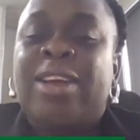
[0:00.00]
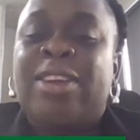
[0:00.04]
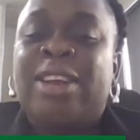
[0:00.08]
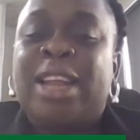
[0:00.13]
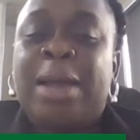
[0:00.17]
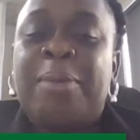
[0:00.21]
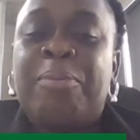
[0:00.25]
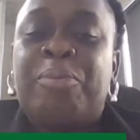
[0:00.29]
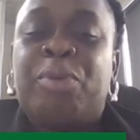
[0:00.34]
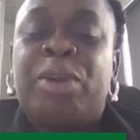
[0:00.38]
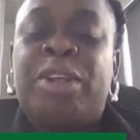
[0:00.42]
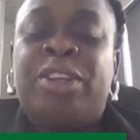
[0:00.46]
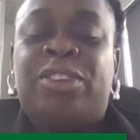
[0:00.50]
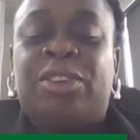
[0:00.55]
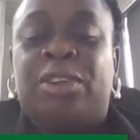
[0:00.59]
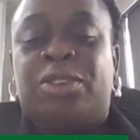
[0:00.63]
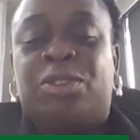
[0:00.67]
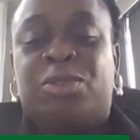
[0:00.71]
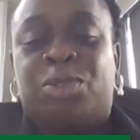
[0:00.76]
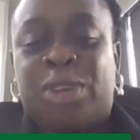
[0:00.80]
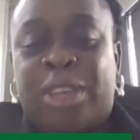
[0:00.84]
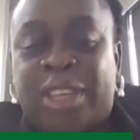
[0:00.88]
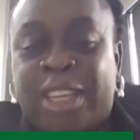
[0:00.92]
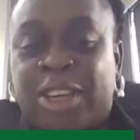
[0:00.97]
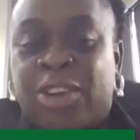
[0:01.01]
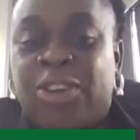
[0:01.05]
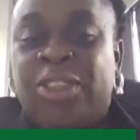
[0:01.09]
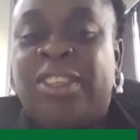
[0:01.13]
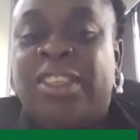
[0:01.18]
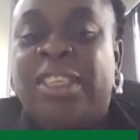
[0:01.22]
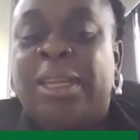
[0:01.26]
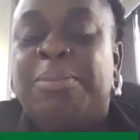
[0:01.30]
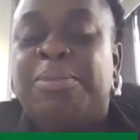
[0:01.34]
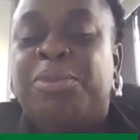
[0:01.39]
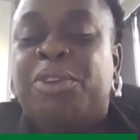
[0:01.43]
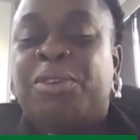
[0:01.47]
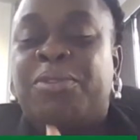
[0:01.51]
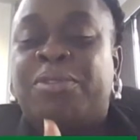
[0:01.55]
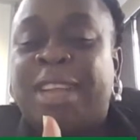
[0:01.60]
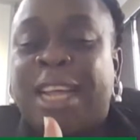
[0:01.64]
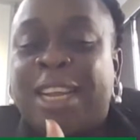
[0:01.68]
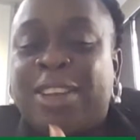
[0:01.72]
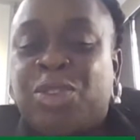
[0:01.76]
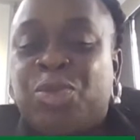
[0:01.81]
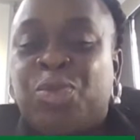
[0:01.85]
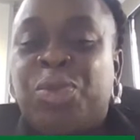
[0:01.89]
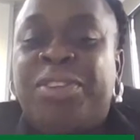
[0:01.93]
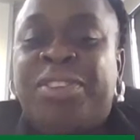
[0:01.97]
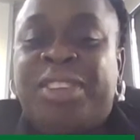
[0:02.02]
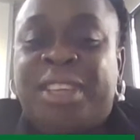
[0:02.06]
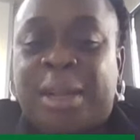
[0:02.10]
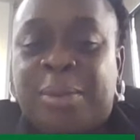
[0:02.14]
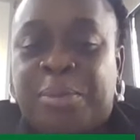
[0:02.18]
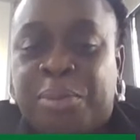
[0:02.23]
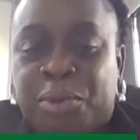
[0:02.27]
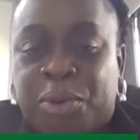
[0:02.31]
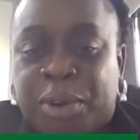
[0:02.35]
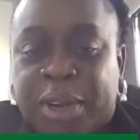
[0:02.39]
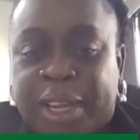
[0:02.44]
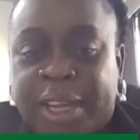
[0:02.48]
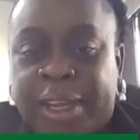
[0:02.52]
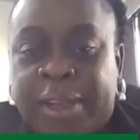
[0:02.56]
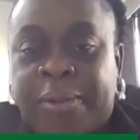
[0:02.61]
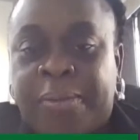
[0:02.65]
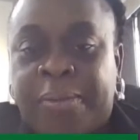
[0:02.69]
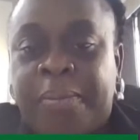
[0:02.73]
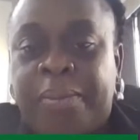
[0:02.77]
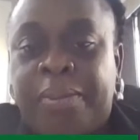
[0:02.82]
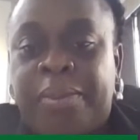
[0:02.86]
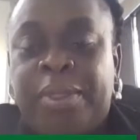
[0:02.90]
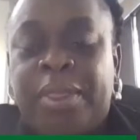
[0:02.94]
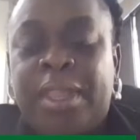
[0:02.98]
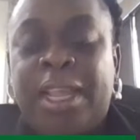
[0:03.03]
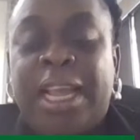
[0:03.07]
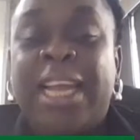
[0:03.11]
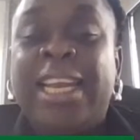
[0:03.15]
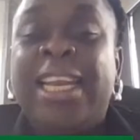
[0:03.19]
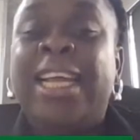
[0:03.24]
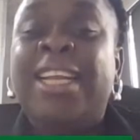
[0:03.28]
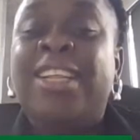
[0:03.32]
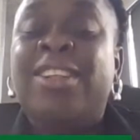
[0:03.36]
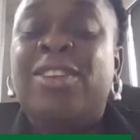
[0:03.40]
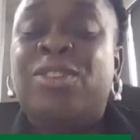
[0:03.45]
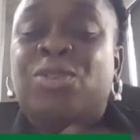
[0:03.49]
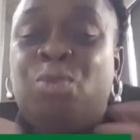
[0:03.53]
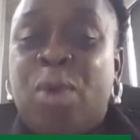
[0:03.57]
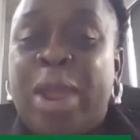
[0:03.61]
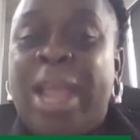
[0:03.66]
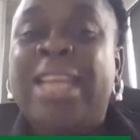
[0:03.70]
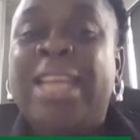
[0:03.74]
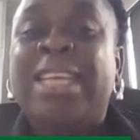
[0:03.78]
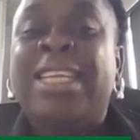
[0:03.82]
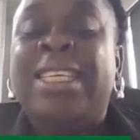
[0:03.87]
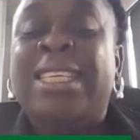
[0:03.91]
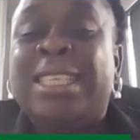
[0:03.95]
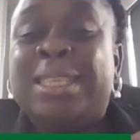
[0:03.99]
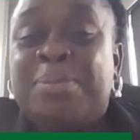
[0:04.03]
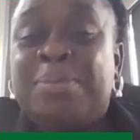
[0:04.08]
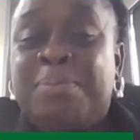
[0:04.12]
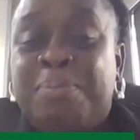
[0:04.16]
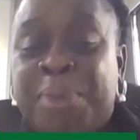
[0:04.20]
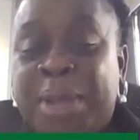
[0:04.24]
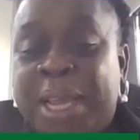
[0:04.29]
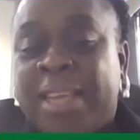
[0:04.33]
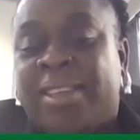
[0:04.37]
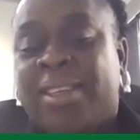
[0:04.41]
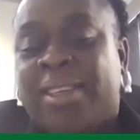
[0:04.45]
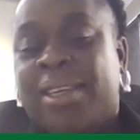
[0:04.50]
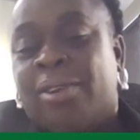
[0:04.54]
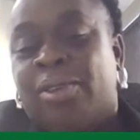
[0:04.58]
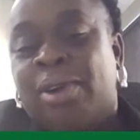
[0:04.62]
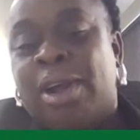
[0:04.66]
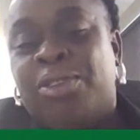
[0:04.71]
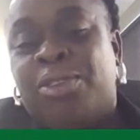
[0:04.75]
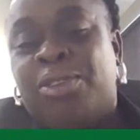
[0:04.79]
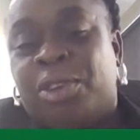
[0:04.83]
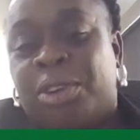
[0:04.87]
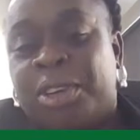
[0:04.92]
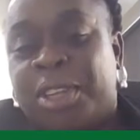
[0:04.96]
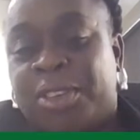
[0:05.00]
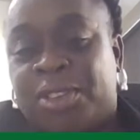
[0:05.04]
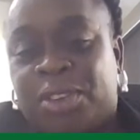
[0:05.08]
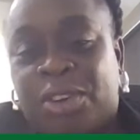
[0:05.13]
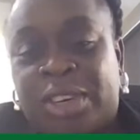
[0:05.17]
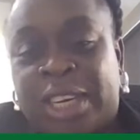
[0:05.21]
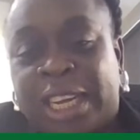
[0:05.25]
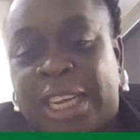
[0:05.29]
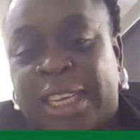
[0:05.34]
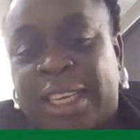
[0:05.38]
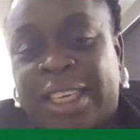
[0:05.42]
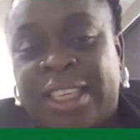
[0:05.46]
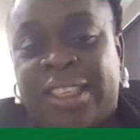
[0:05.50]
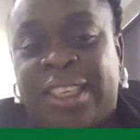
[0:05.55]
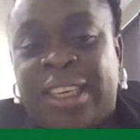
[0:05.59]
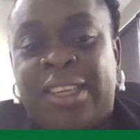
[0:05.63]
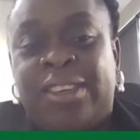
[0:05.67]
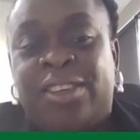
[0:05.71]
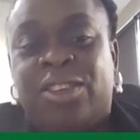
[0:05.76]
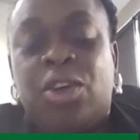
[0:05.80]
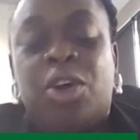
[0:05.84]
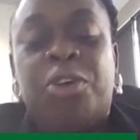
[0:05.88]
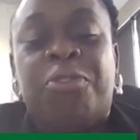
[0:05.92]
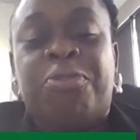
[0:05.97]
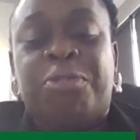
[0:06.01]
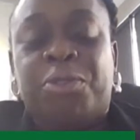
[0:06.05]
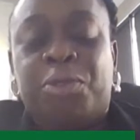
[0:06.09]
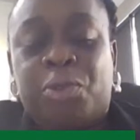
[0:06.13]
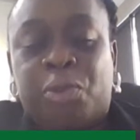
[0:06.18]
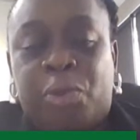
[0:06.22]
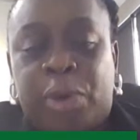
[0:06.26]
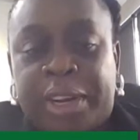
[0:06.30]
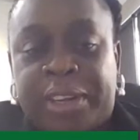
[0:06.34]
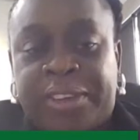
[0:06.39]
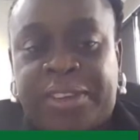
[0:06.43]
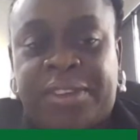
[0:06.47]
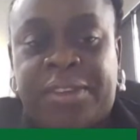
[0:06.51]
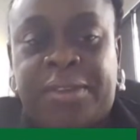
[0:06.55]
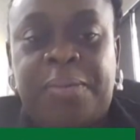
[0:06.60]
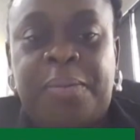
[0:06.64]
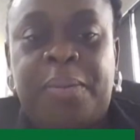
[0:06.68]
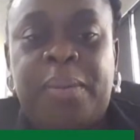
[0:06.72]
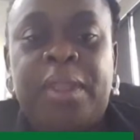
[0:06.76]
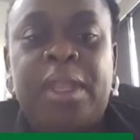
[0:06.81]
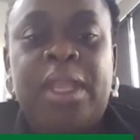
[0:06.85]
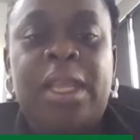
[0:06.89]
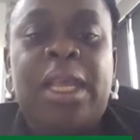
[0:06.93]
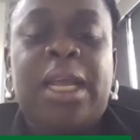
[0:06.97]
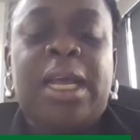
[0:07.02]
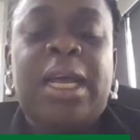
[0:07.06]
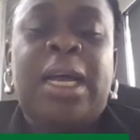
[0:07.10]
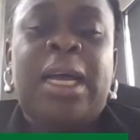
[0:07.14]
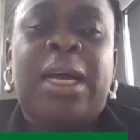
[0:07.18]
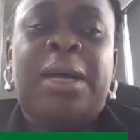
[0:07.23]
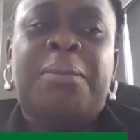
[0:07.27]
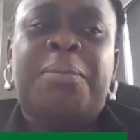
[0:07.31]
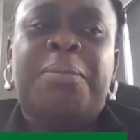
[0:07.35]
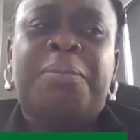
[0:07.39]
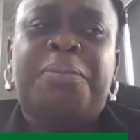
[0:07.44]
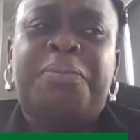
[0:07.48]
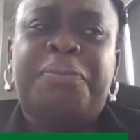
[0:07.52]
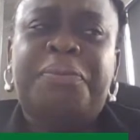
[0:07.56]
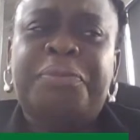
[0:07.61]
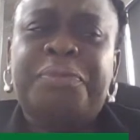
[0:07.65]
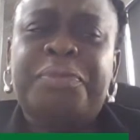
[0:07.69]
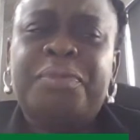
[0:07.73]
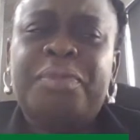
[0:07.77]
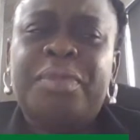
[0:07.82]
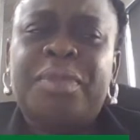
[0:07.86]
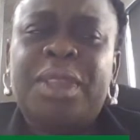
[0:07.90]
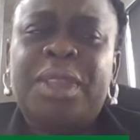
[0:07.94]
And that brings us to the concept of that reasonable care. And that is where the debate around auditor negligence often rests. The